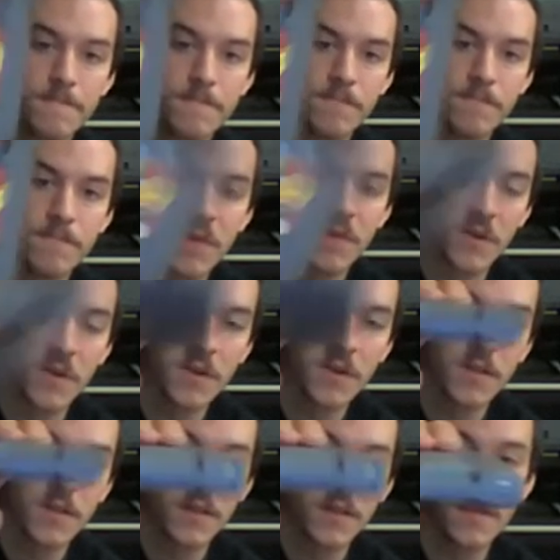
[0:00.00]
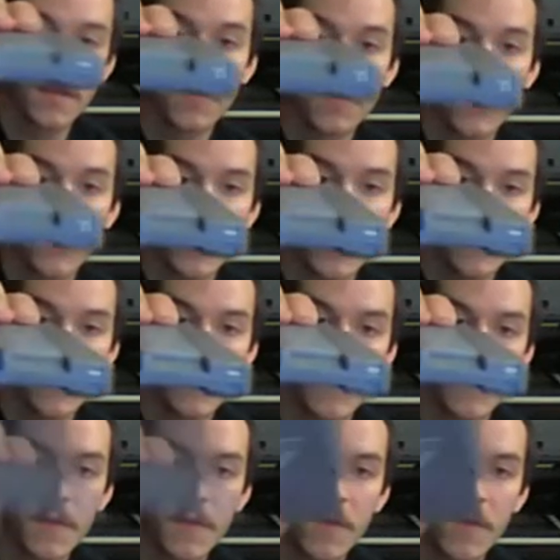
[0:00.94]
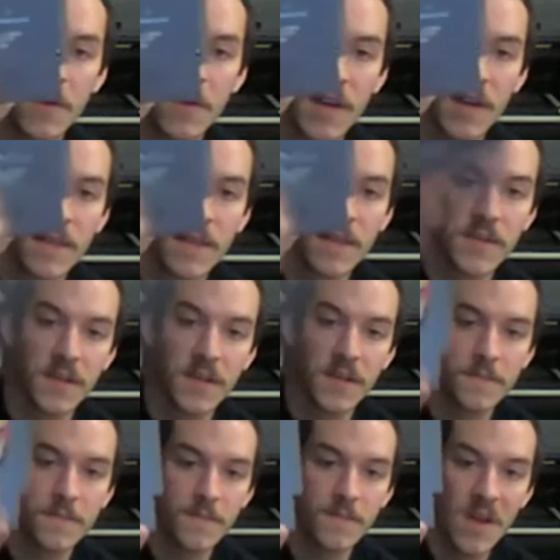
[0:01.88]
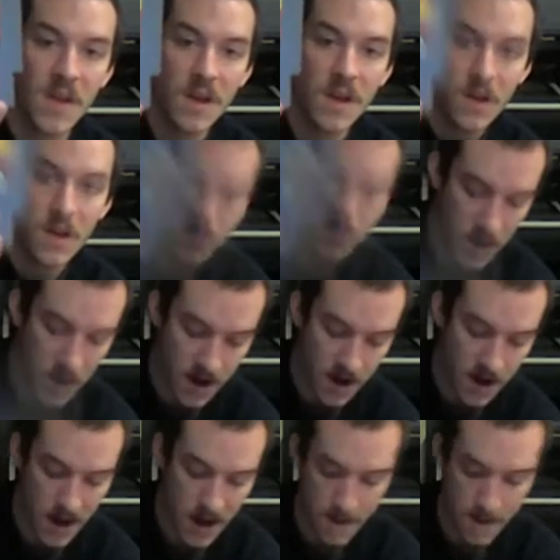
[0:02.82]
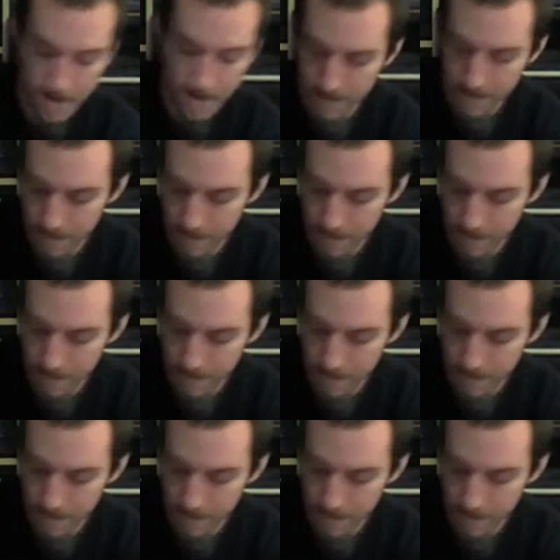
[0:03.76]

My girl's a huge fan of the pinball games, so why not?